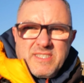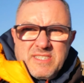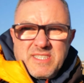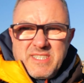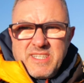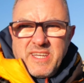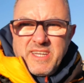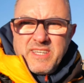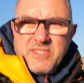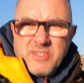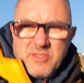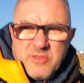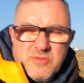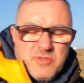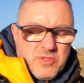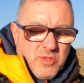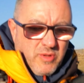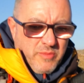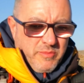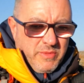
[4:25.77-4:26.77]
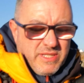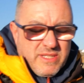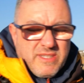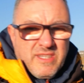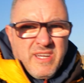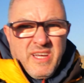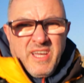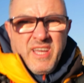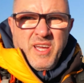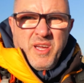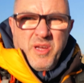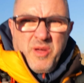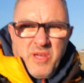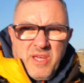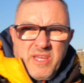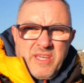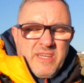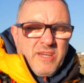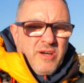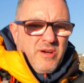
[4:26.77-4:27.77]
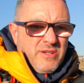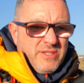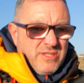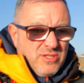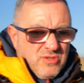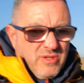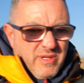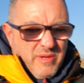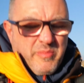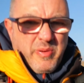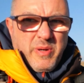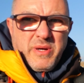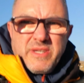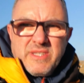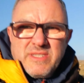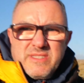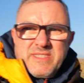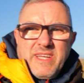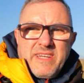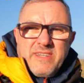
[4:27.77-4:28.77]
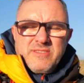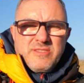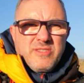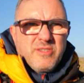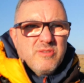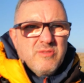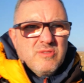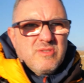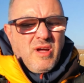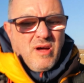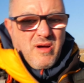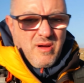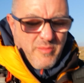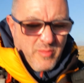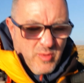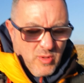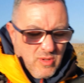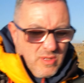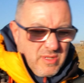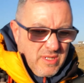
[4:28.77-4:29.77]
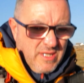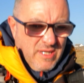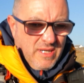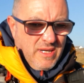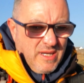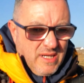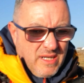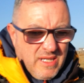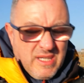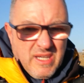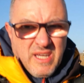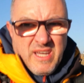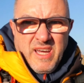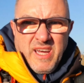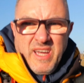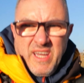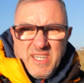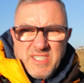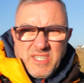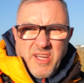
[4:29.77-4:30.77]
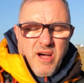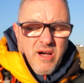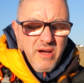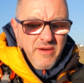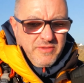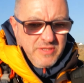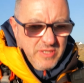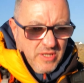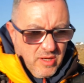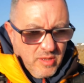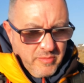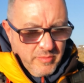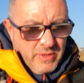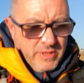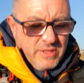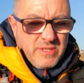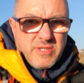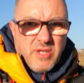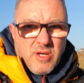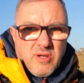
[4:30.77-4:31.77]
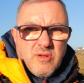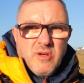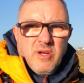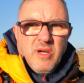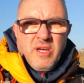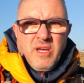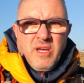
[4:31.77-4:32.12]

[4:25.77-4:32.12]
Today you've joined me on a trip down to Dartmoor. It's half term, so